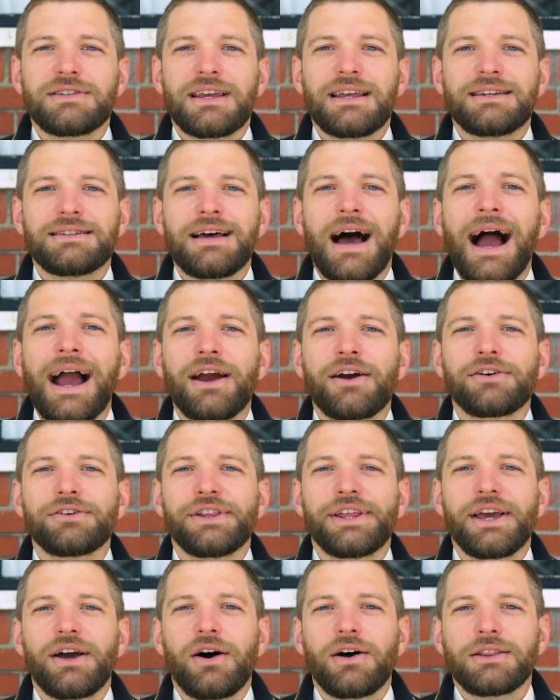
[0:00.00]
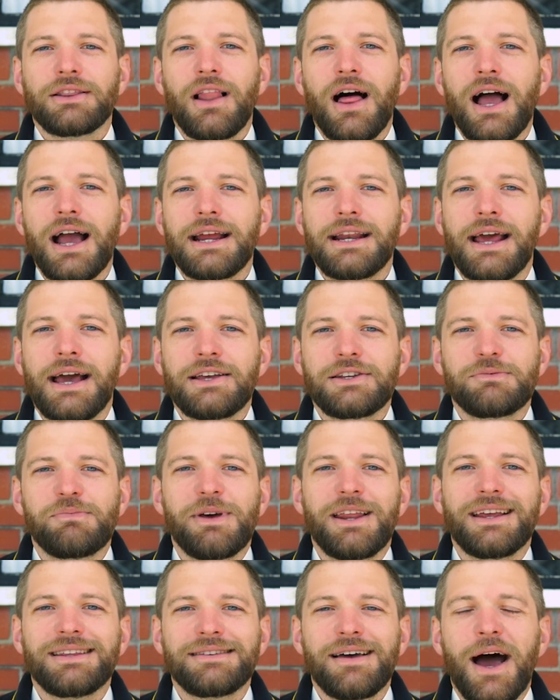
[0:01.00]
entirely online has
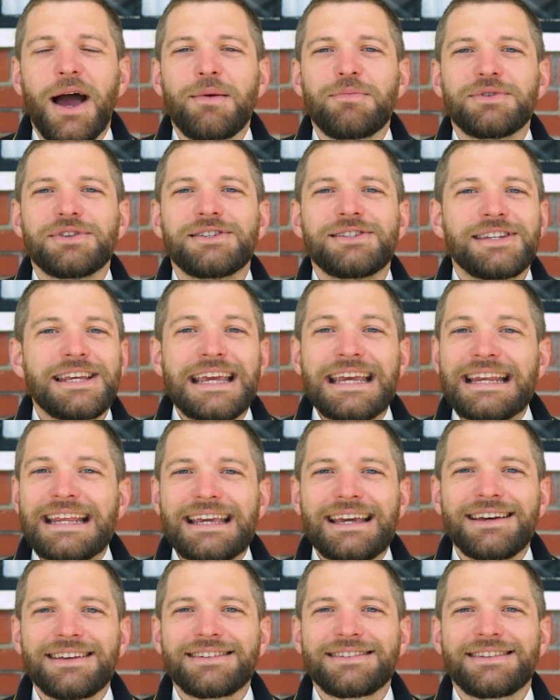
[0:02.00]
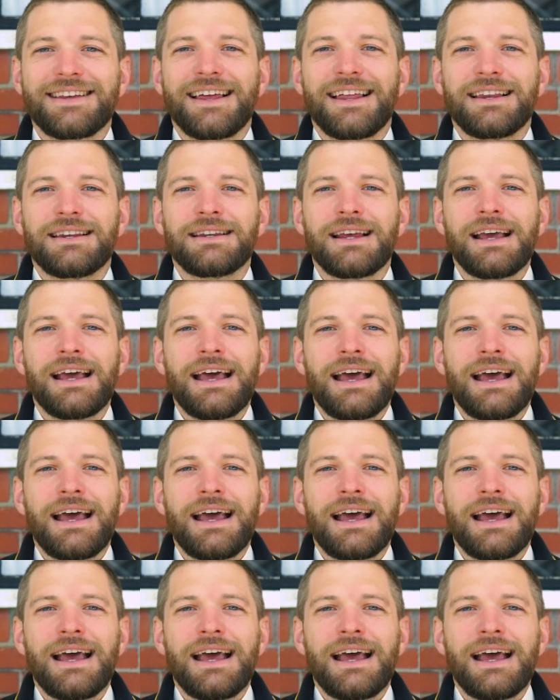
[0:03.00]
been at times tedious and